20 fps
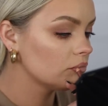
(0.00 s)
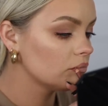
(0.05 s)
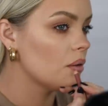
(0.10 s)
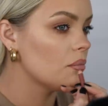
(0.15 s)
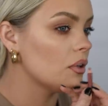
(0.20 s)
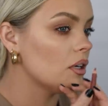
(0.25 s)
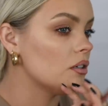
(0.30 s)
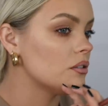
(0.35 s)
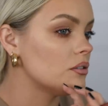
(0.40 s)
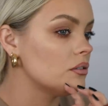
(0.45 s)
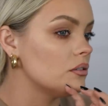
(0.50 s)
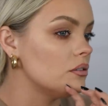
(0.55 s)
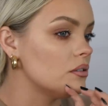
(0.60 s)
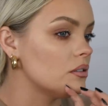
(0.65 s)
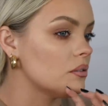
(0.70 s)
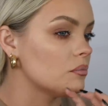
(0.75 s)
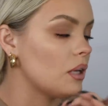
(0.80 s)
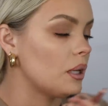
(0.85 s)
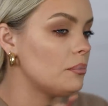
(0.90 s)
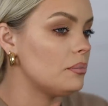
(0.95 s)
I'm also
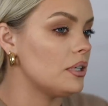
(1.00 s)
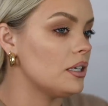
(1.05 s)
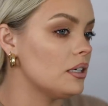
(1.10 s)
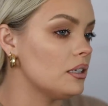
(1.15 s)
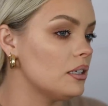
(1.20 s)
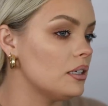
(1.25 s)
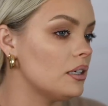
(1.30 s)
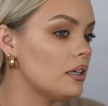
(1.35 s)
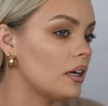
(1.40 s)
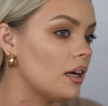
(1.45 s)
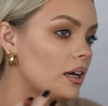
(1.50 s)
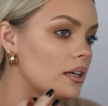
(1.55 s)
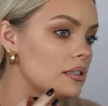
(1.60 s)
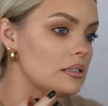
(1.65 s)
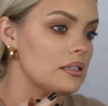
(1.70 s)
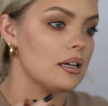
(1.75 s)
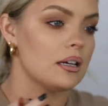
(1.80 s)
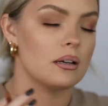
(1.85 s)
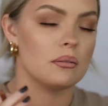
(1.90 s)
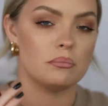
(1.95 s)
using my pinky
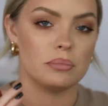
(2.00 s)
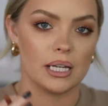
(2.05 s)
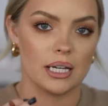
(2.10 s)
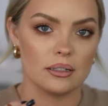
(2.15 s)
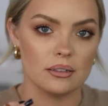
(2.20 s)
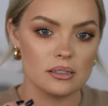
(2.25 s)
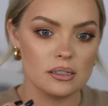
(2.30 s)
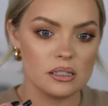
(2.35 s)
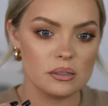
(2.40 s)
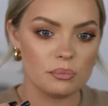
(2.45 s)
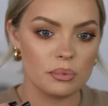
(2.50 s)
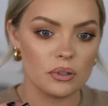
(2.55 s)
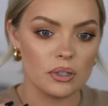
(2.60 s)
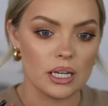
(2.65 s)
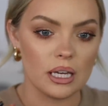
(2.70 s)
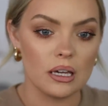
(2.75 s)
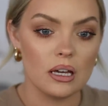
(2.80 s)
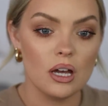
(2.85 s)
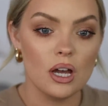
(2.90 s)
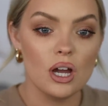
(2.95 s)
as like a balance
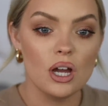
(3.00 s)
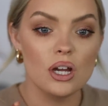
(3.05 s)
point,